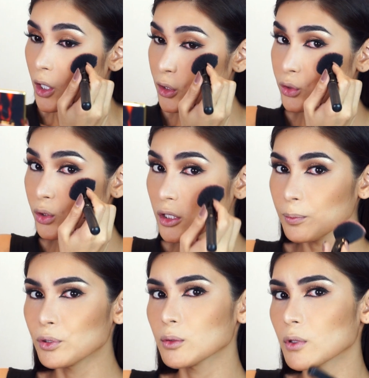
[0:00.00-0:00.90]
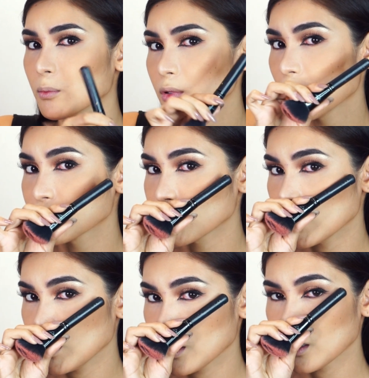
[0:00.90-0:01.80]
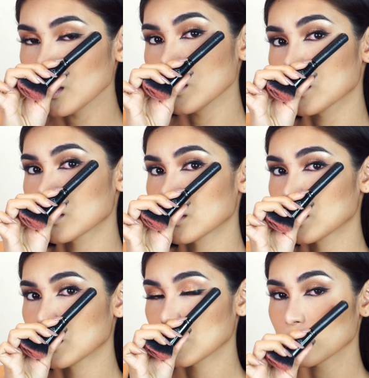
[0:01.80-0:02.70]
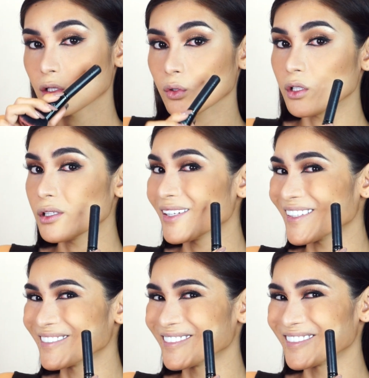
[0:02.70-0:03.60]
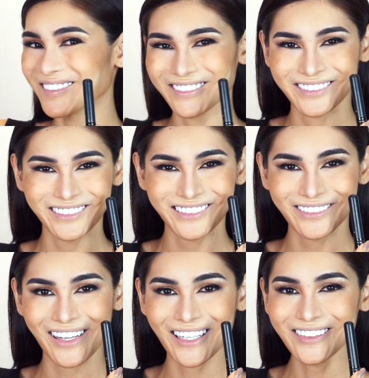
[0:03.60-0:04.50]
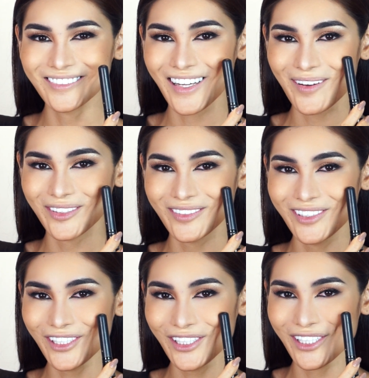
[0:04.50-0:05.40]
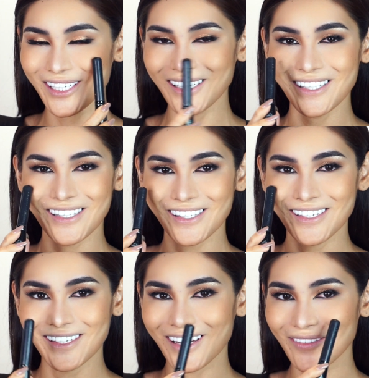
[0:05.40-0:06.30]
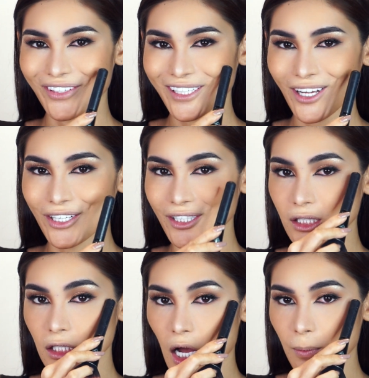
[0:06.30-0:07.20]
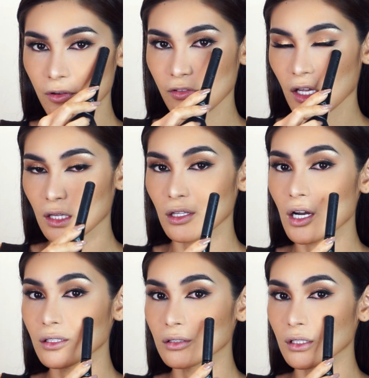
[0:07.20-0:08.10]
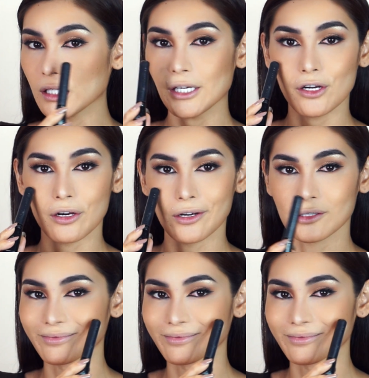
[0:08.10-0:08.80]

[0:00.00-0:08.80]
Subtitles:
I usually put my blush here. So this is the smile, apple of your cheeks. I put it on top of it, not here.